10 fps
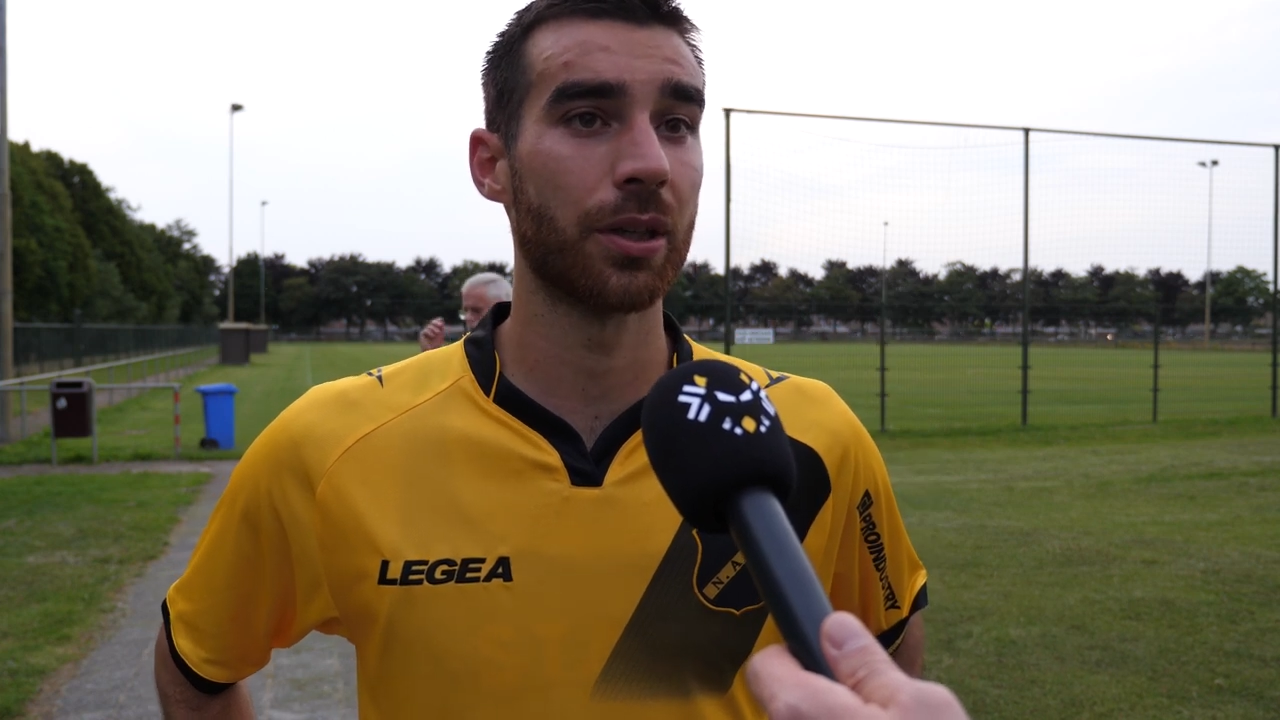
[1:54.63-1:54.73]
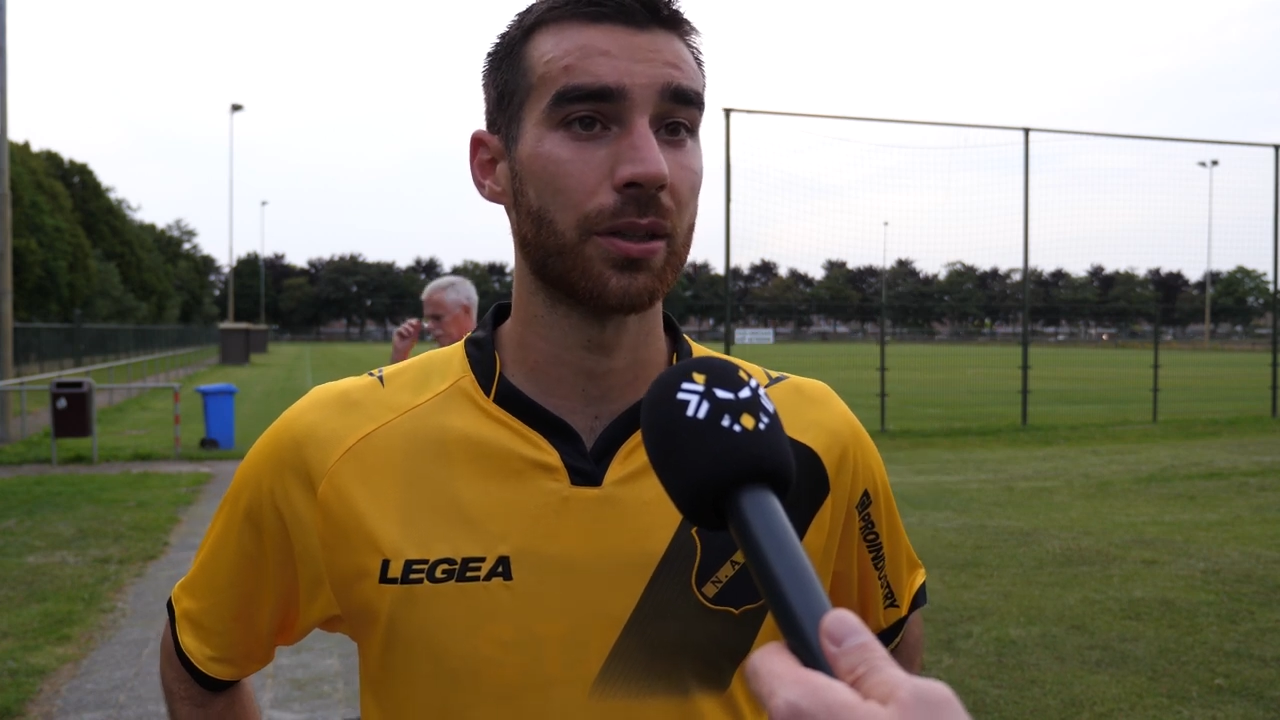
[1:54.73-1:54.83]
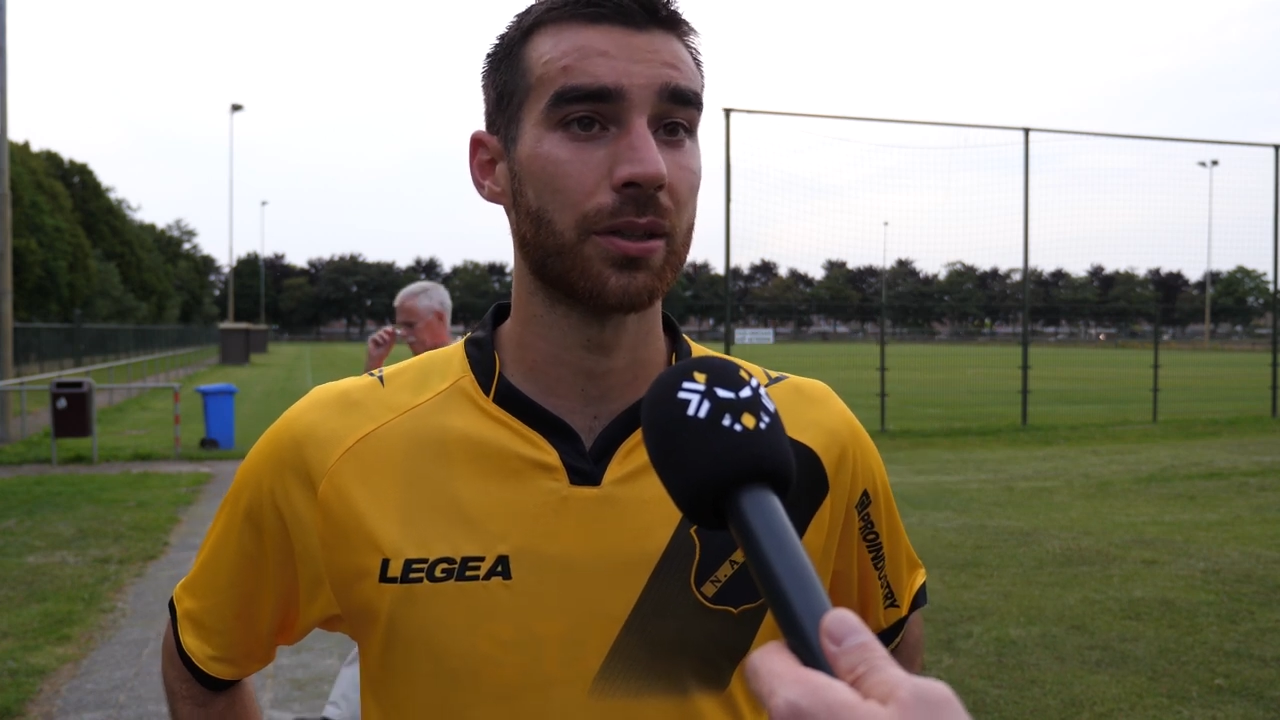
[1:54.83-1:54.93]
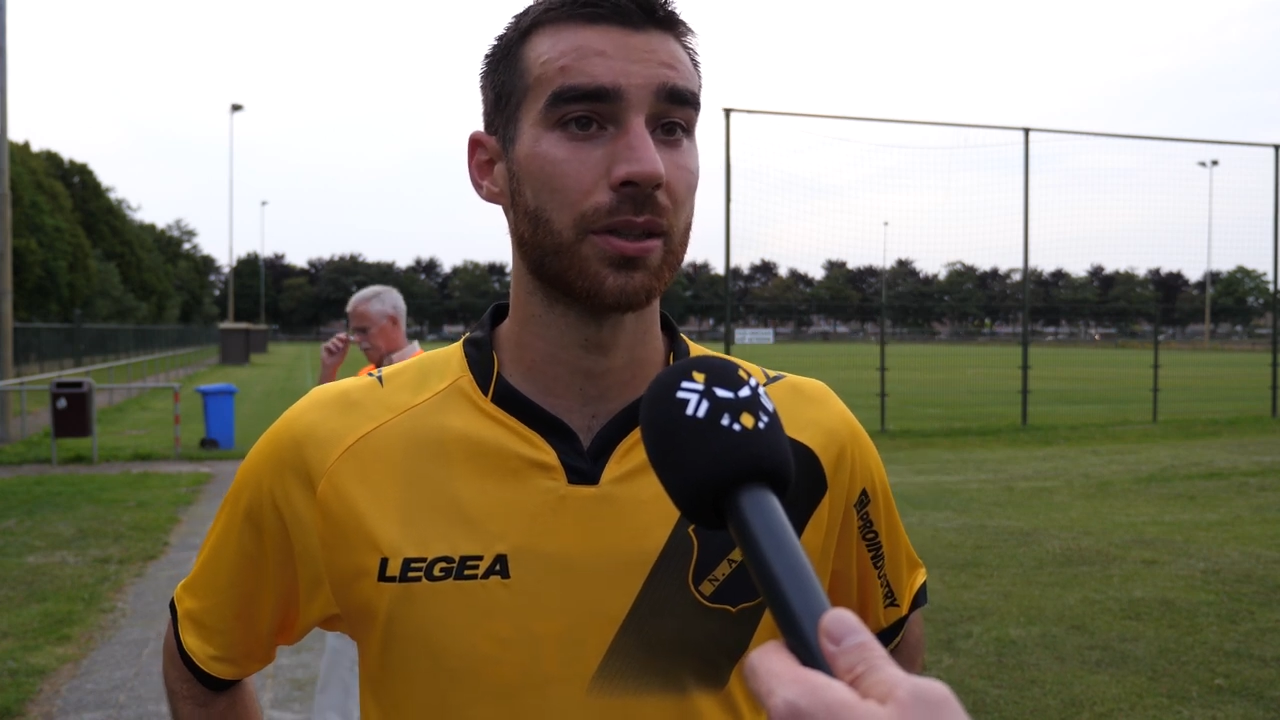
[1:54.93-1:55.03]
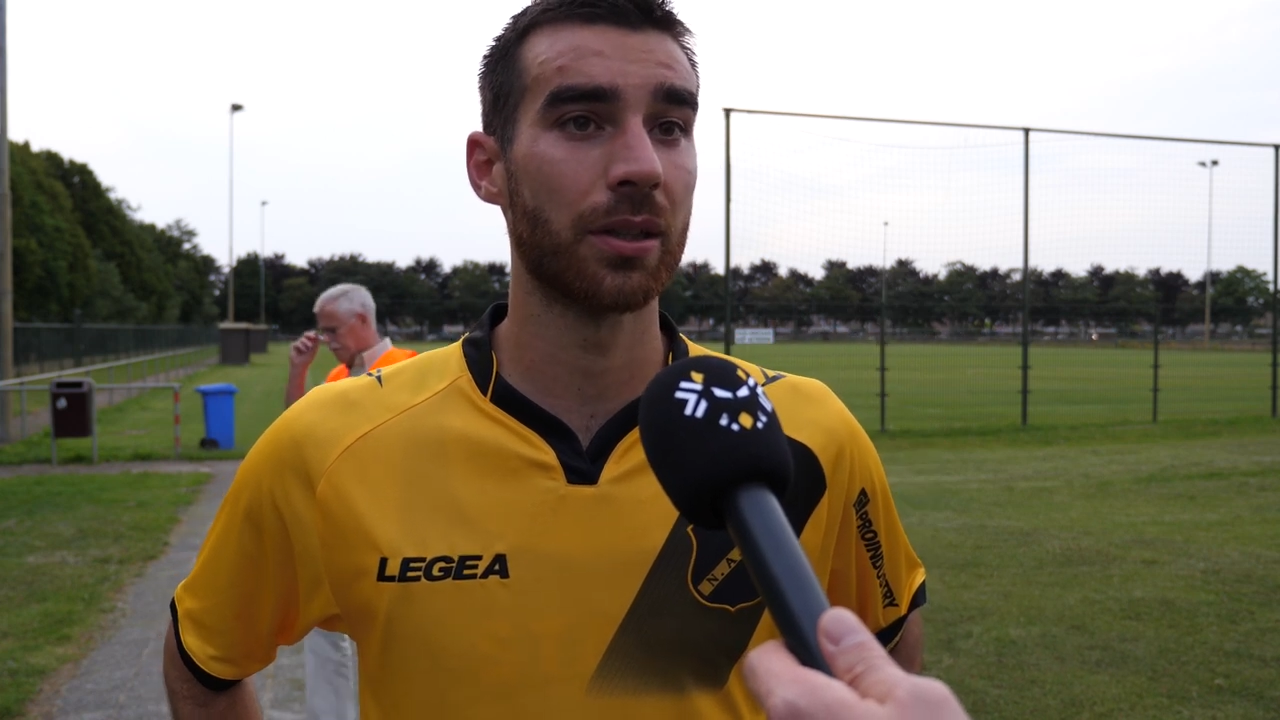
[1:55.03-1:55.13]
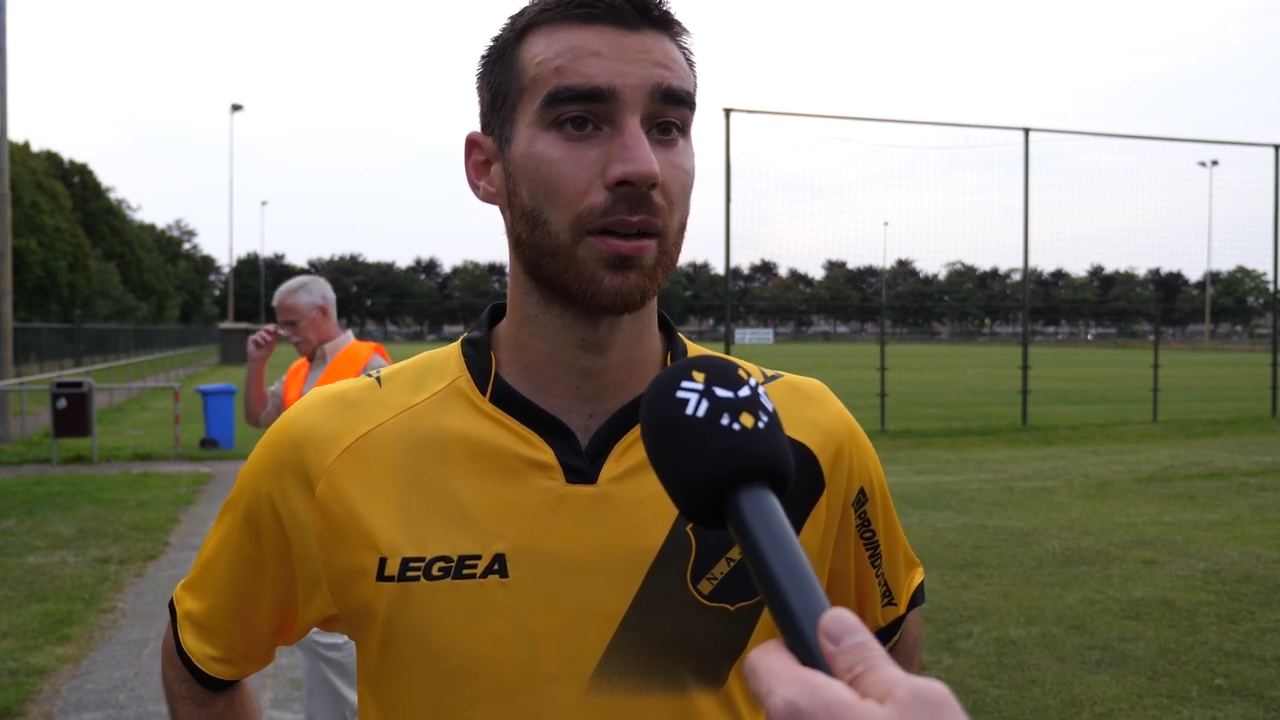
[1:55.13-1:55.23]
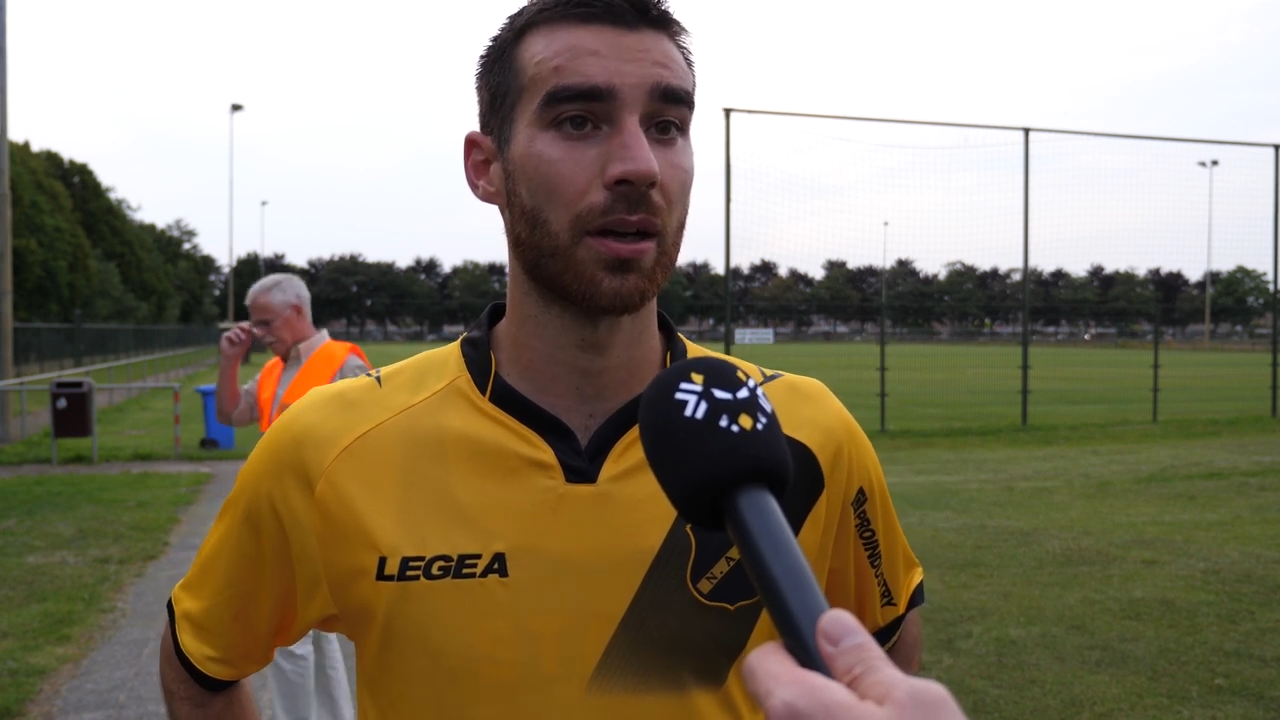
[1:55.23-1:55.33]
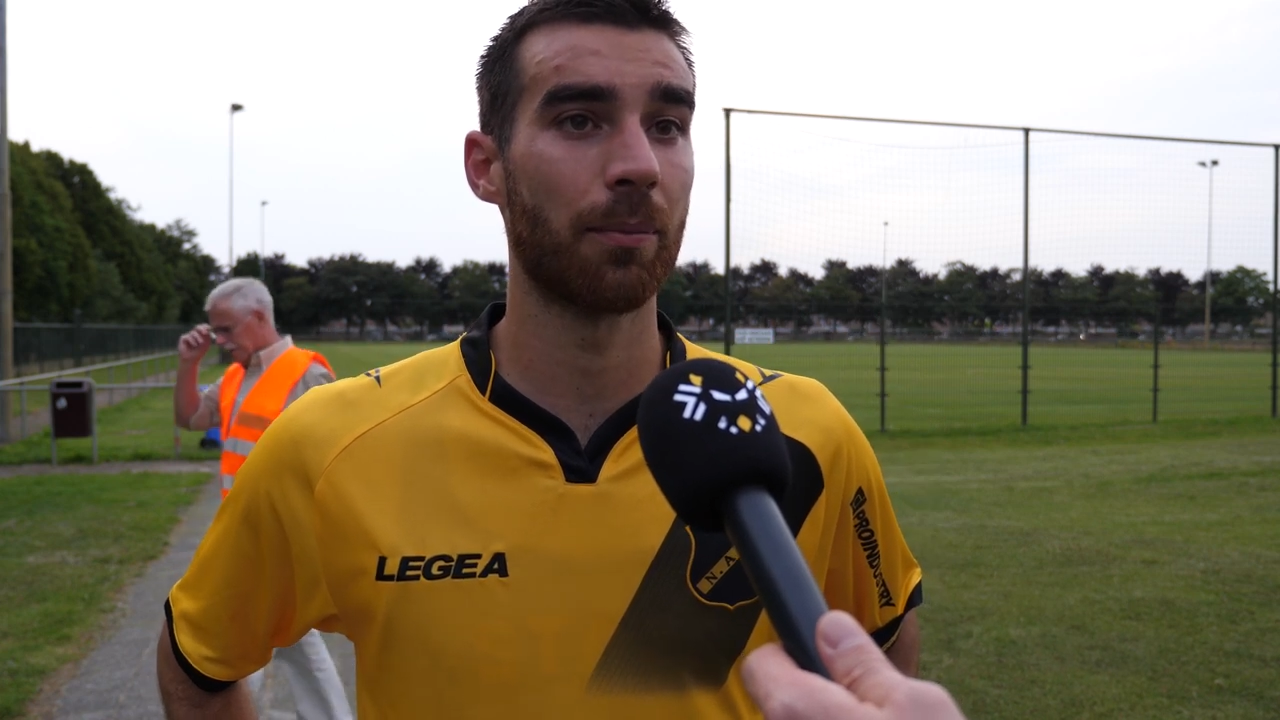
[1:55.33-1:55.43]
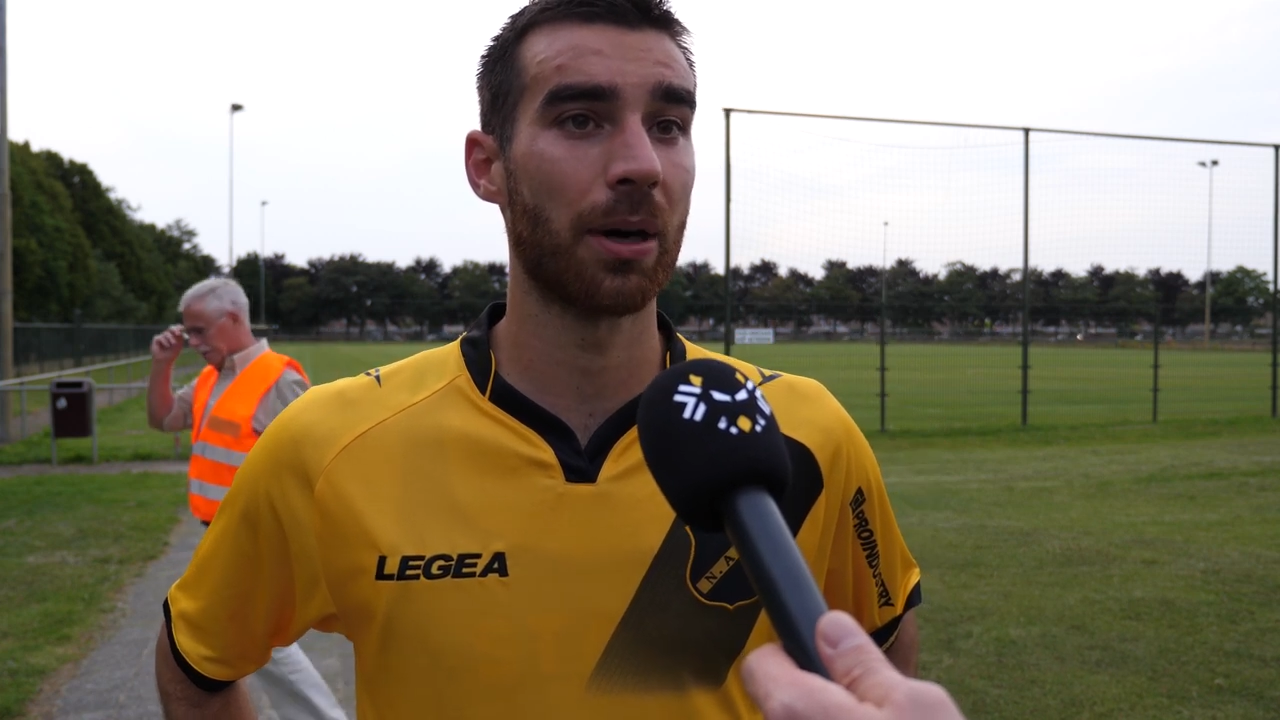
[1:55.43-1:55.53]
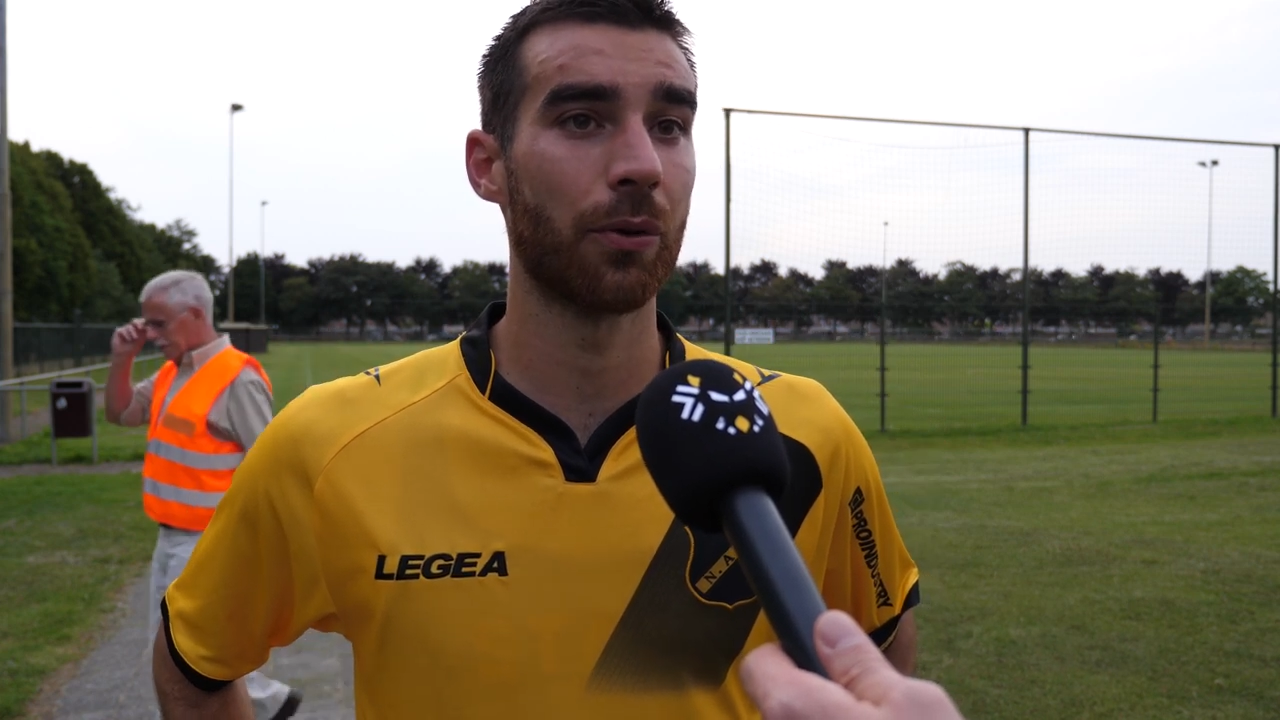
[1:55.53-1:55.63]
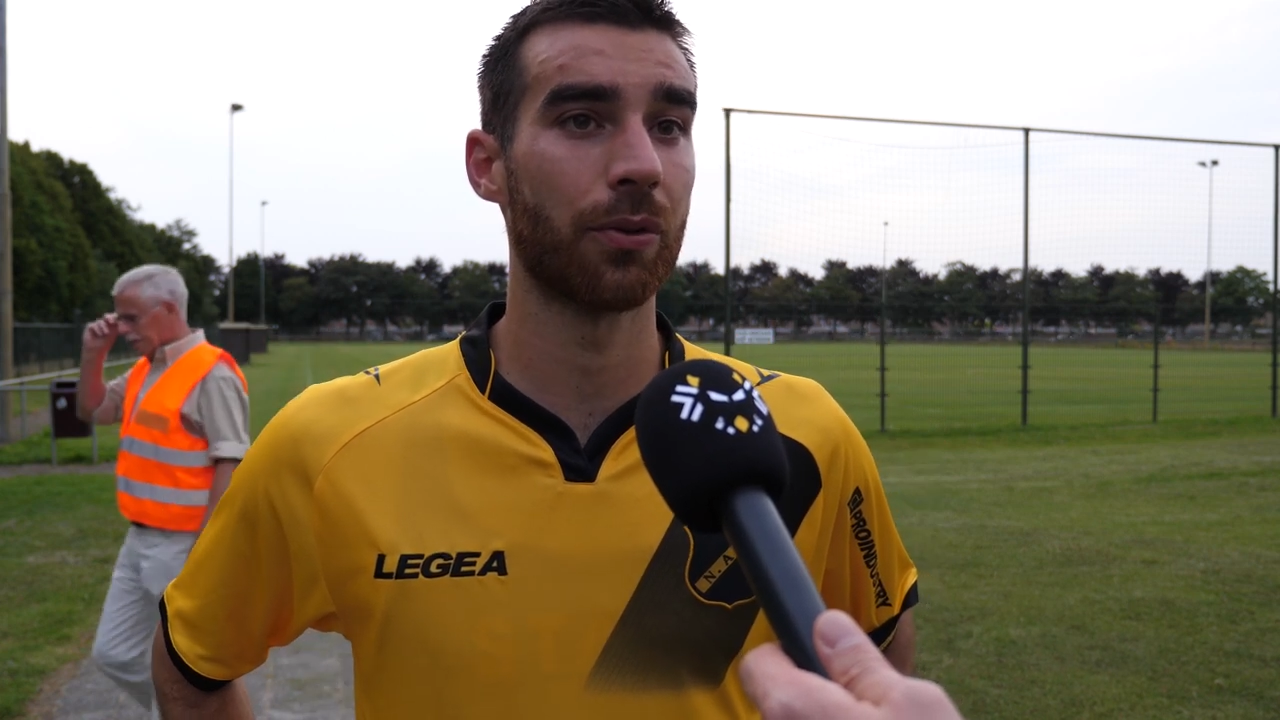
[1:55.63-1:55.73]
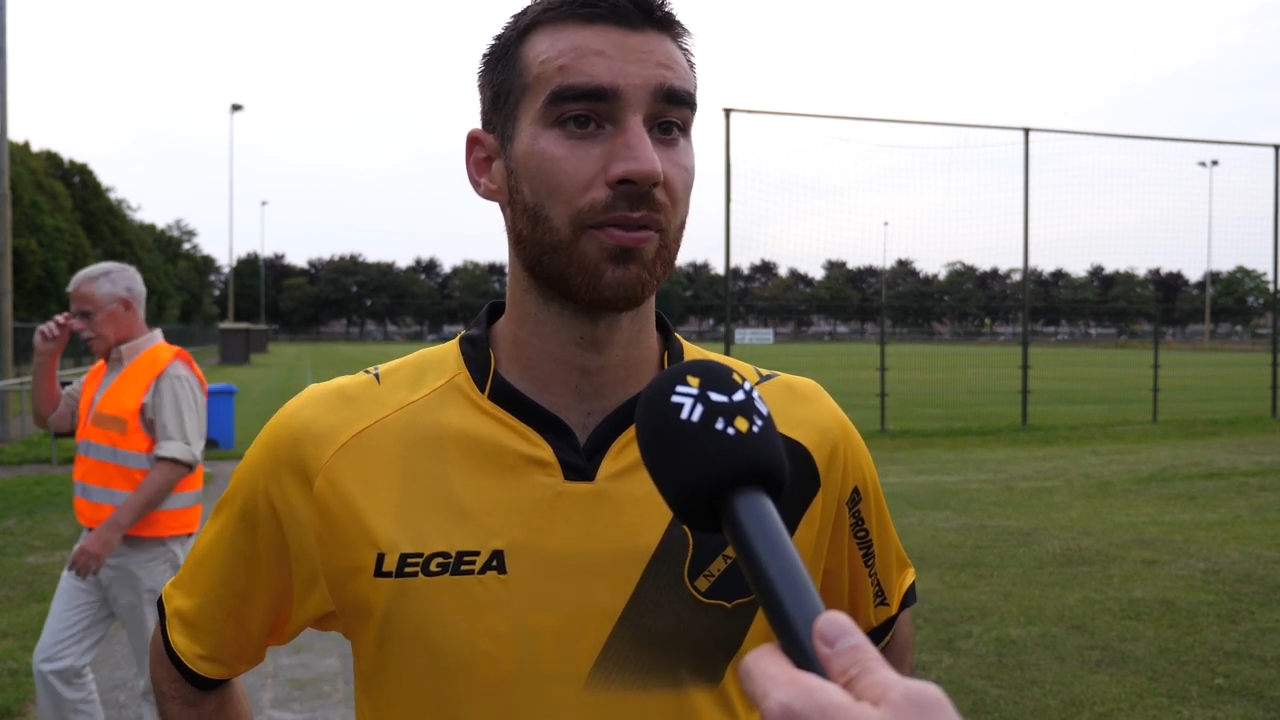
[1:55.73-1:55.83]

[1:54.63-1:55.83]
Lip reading: it's about